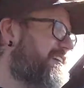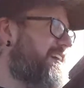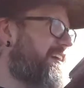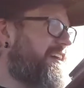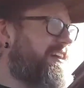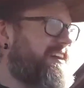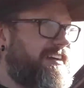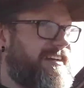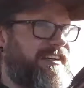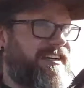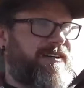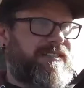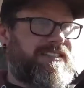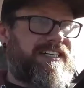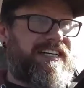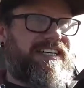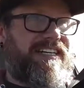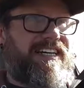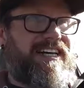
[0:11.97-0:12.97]
and I was
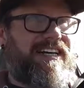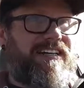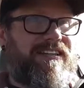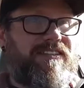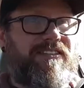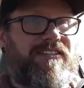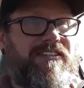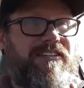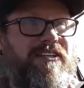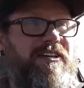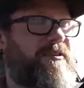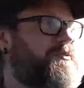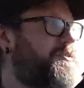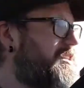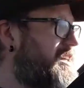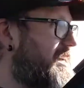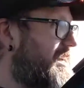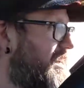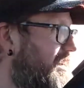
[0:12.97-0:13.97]
in and out in no
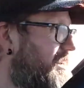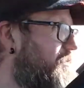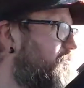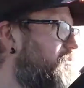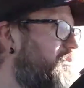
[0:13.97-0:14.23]
time.